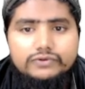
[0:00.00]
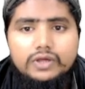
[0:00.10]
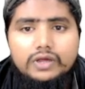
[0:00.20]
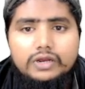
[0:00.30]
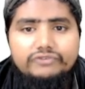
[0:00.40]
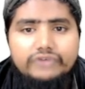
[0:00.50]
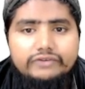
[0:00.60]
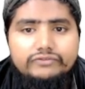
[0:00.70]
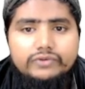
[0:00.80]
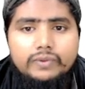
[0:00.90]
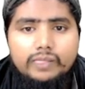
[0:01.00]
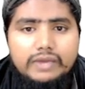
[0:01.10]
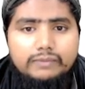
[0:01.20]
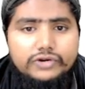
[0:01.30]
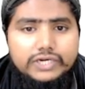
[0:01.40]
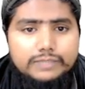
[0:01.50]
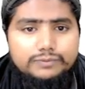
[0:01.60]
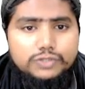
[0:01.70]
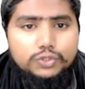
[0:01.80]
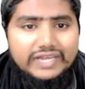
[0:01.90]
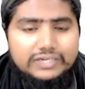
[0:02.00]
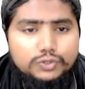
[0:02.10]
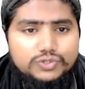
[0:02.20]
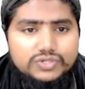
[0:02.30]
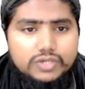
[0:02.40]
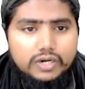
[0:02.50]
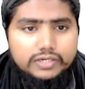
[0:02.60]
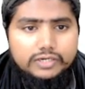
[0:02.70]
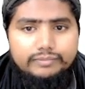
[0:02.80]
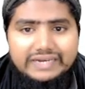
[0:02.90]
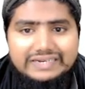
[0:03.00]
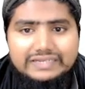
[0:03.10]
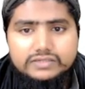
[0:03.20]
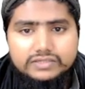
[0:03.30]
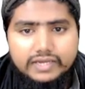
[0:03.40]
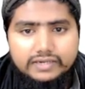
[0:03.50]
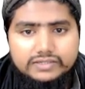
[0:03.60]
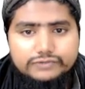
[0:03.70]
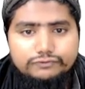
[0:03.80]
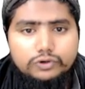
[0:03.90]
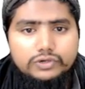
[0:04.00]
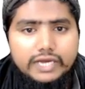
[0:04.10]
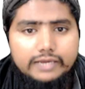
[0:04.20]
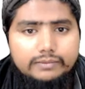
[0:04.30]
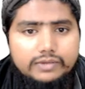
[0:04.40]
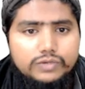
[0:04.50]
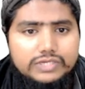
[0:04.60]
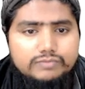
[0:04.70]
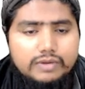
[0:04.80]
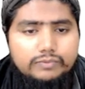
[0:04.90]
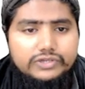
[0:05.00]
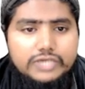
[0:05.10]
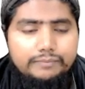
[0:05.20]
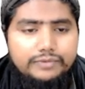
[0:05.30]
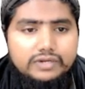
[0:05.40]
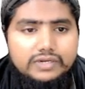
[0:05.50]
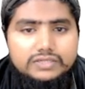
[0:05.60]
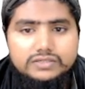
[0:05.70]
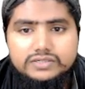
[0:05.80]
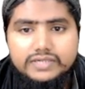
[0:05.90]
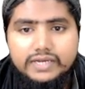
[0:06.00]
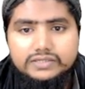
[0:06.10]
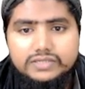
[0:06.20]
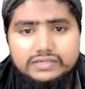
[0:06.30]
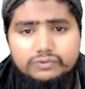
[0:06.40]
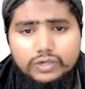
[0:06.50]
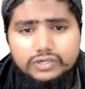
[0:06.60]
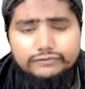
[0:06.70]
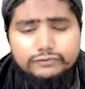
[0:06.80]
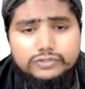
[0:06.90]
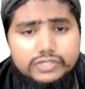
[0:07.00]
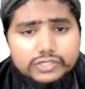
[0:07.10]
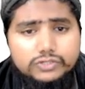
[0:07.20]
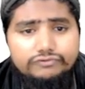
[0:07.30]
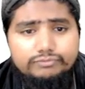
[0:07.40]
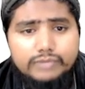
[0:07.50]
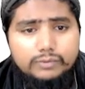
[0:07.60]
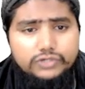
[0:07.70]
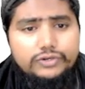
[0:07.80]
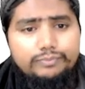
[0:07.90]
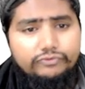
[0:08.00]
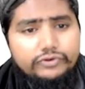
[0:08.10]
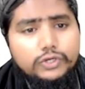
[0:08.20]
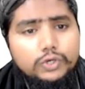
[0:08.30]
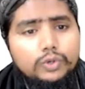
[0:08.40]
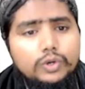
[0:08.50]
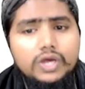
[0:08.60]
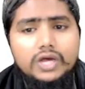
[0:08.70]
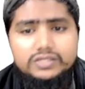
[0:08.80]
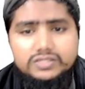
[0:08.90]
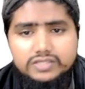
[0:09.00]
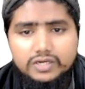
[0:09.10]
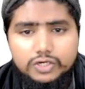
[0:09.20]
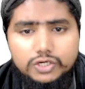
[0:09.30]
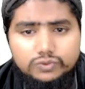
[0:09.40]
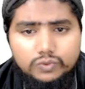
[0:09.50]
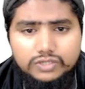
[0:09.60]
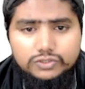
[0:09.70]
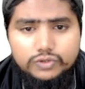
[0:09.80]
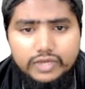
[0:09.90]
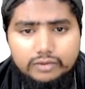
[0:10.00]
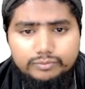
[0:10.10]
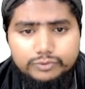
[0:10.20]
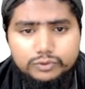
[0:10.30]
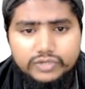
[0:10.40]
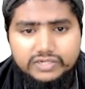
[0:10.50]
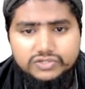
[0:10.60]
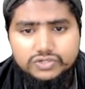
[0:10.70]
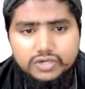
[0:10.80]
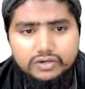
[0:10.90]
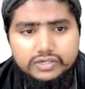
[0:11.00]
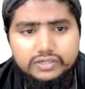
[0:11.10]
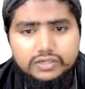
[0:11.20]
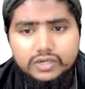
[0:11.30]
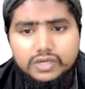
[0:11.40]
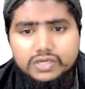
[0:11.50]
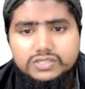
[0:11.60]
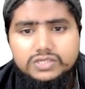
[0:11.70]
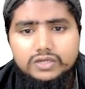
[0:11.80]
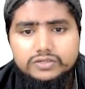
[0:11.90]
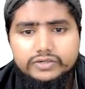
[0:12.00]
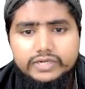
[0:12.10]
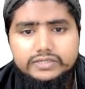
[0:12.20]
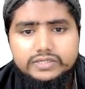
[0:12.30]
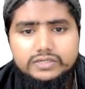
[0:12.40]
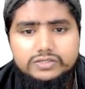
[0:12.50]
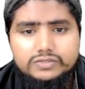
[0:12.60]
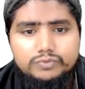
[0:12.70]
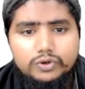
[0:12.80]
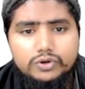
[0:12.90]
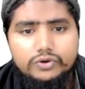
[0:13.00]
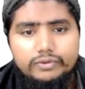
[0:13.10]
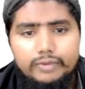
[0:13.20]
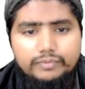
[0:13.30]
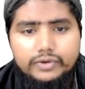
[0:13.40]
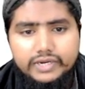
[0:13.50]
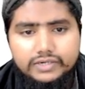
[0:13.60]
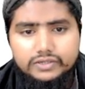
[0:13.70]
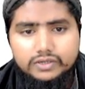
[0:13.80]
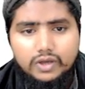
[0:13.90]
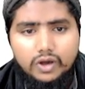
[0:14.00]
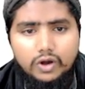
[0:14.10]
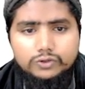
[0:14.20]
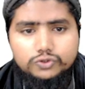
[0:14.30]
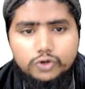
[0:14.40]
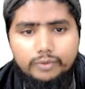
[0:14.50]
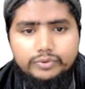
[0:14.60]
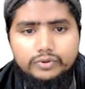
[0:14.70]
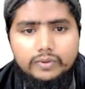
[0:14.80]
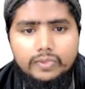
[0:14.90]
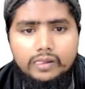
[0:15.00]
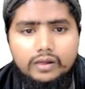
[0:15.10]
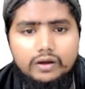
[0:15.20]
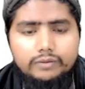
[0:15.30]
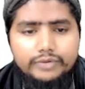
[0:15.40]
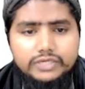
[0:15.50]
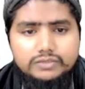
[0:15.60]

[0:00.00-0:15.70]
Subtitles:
Number 5, Memory Tips to Get You Started by Nelson Delis. Four-time US memory champion Nelson Delis has a wonderful series of memory tip video. This is a good one to help you get started. See also Nelson's book Remember It on top on page number